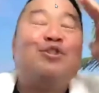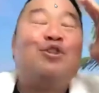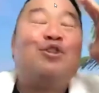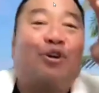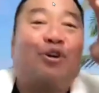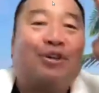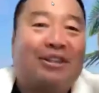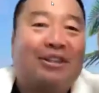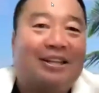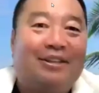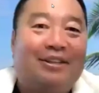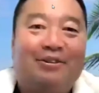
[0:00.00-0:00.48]

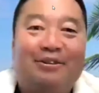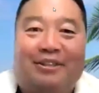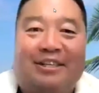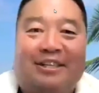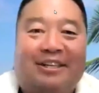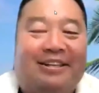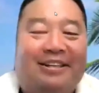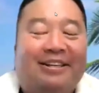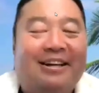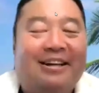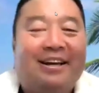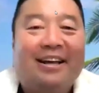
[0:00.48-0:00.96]
no
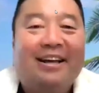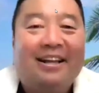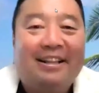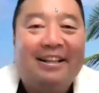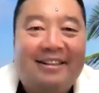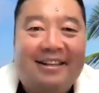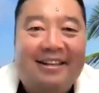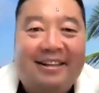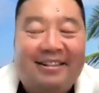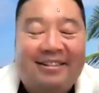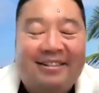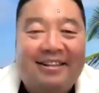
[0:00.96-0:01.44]
solution.
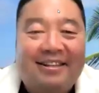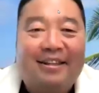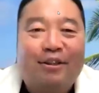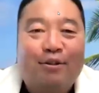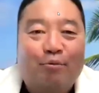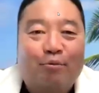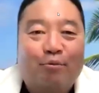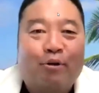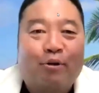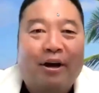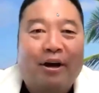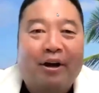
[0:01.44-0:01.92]
This is
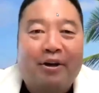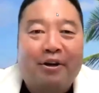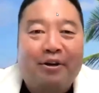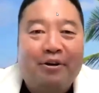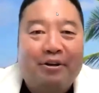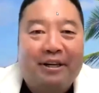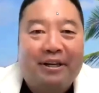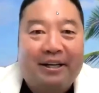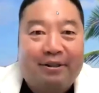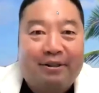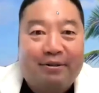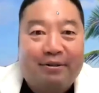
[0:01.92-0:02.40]
where you
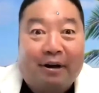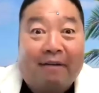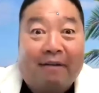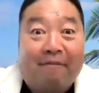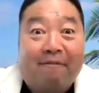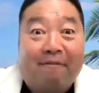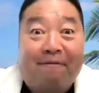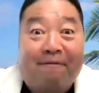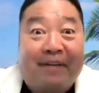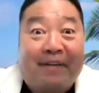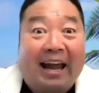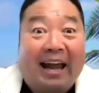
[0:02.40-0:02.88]
need to
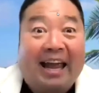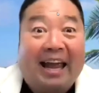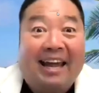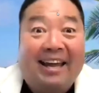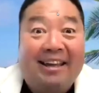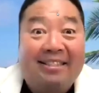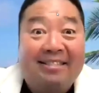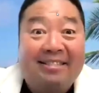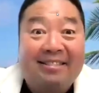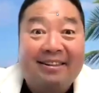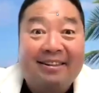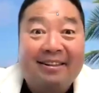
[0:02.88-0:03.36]
have
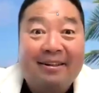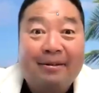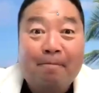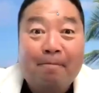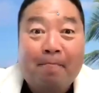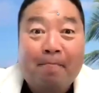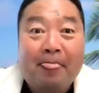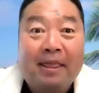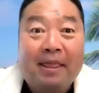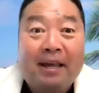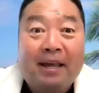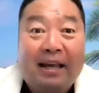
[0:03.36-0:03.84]
faith
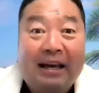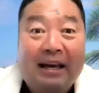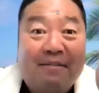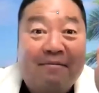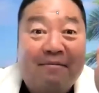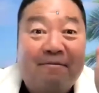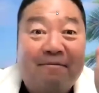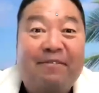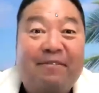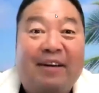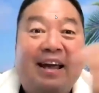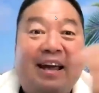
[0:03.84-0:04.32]

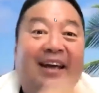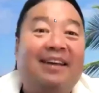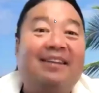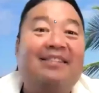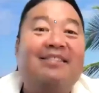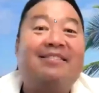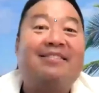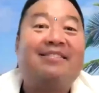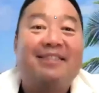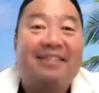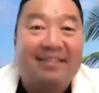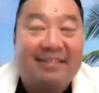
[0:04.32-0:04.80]
in
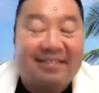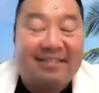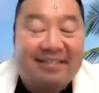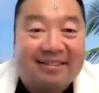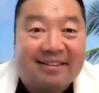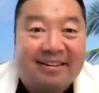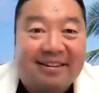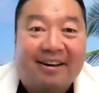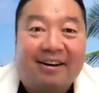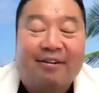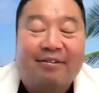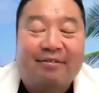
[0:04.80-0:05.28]
faith
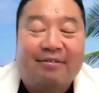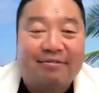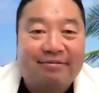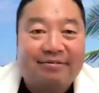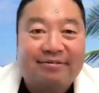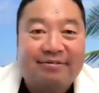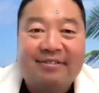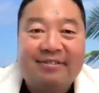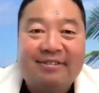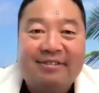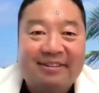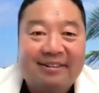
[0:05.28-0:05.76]
itself.
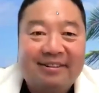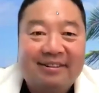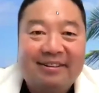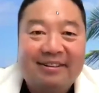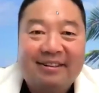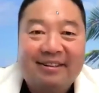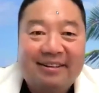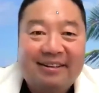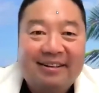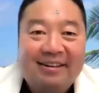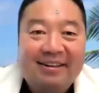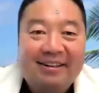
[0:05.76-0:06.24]

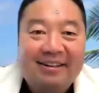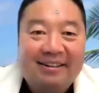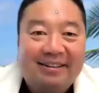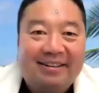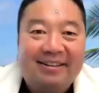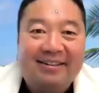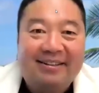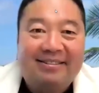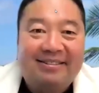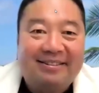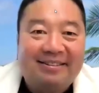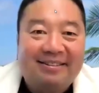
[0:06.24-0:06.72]

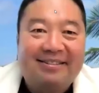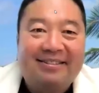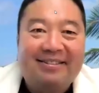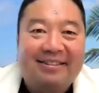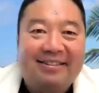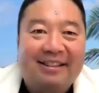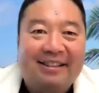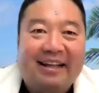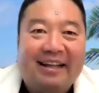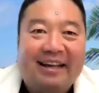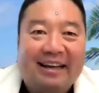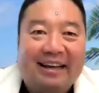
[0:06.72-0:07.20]
This
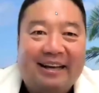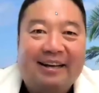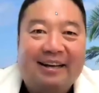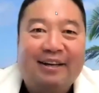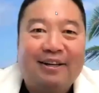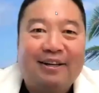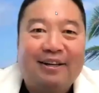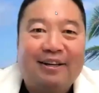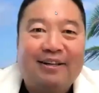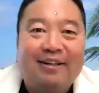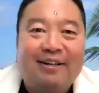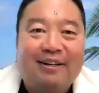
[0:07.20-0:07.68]
is like
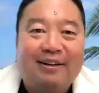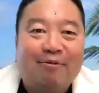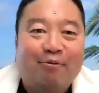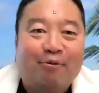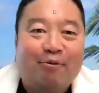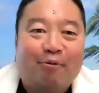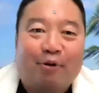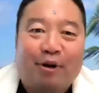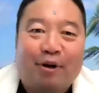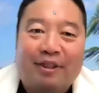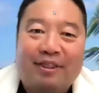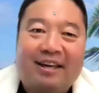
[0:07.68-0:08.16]

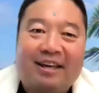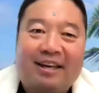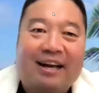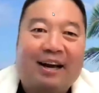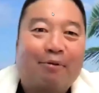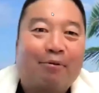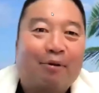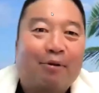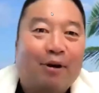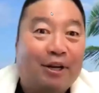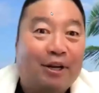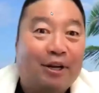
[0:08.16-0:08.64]
one thing I
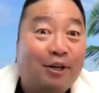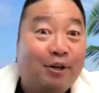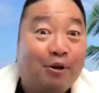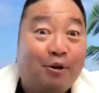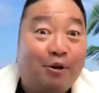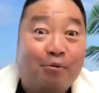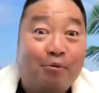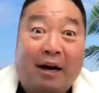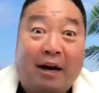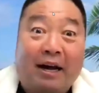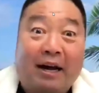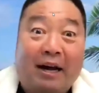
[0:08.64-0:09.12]
want
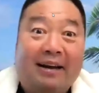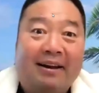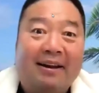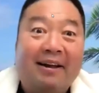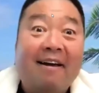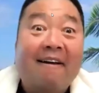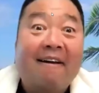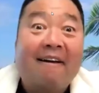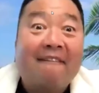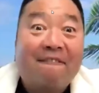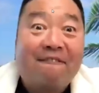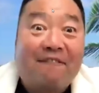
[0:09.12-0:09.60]
you to write:
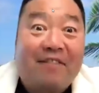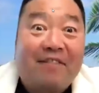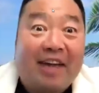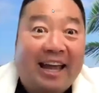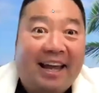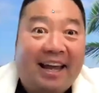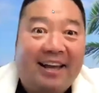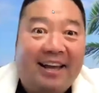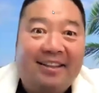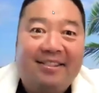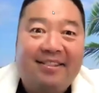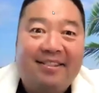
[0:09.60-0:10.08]

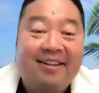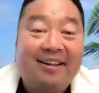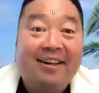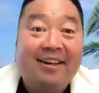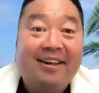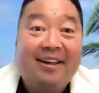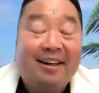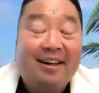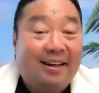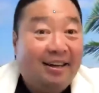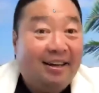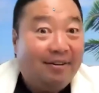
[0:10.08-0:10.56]
faith
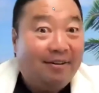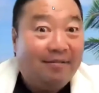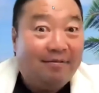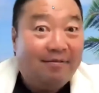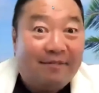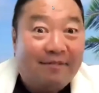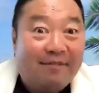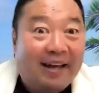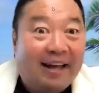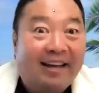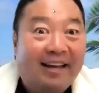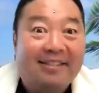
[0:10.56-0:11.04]
in
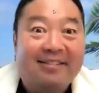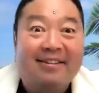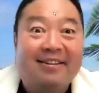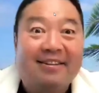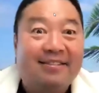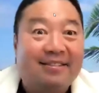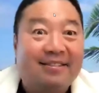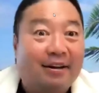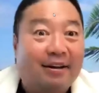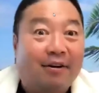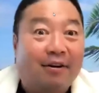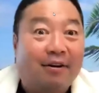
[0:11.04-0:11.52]
faith
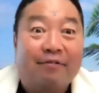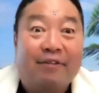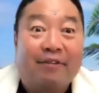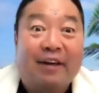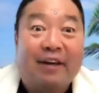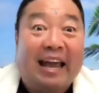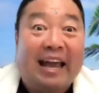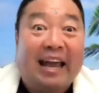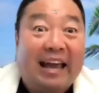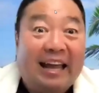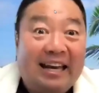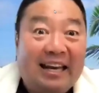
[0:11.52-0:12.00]
itself.
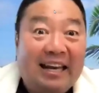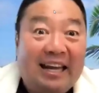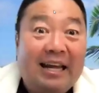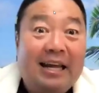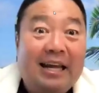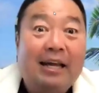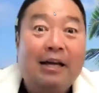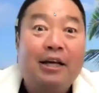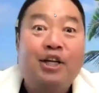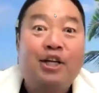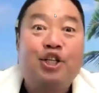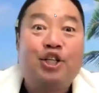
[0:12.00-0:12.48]

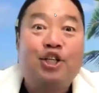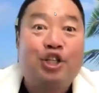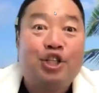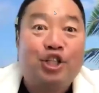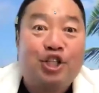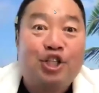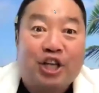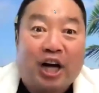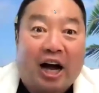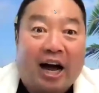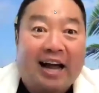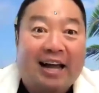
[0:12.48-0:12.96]
Any
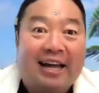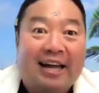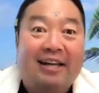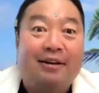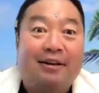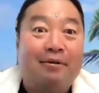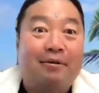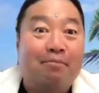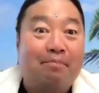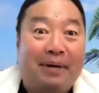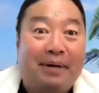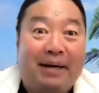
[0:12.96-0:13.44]

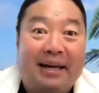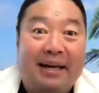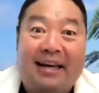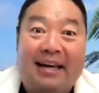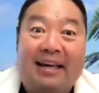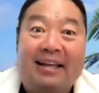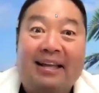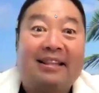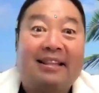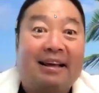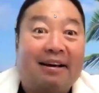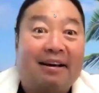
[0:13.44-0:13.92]
giant, big
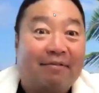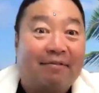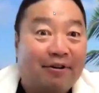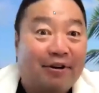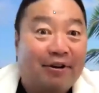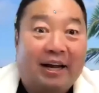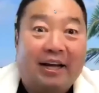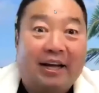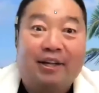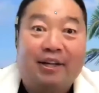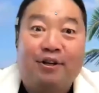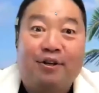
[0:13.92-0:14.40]
endeavor
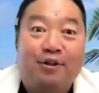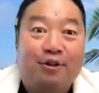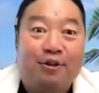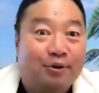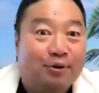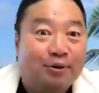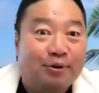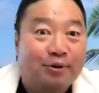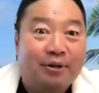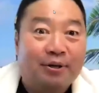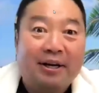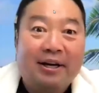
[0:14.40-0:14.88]
that you
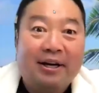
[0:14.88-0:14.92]
do,